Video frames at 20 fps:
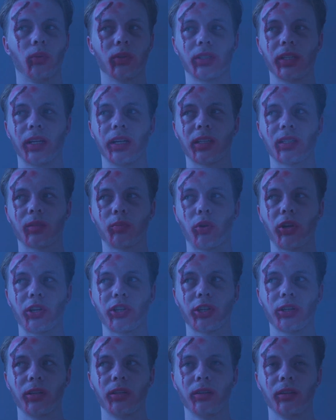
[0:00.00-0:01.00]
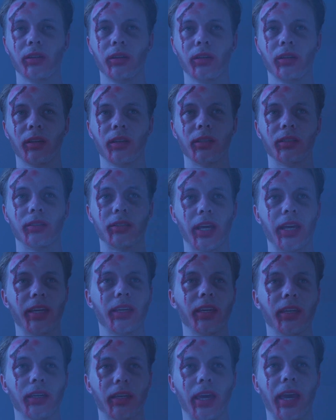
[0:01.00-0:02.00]
What's that expression?
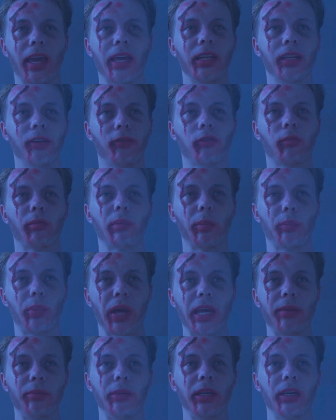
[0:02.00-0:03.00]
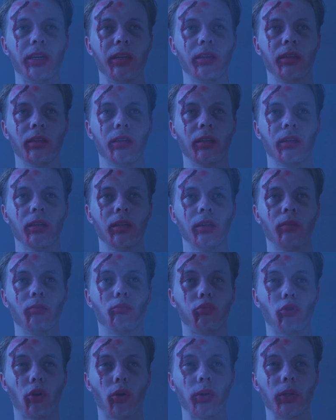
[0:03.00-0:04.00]
Taking candy from a baby?
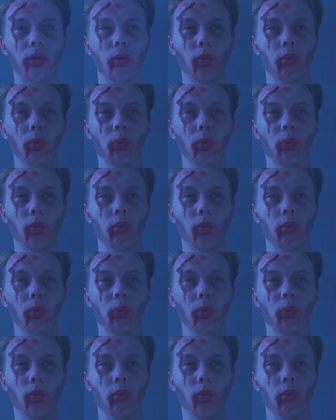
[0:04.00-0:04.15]
Bro,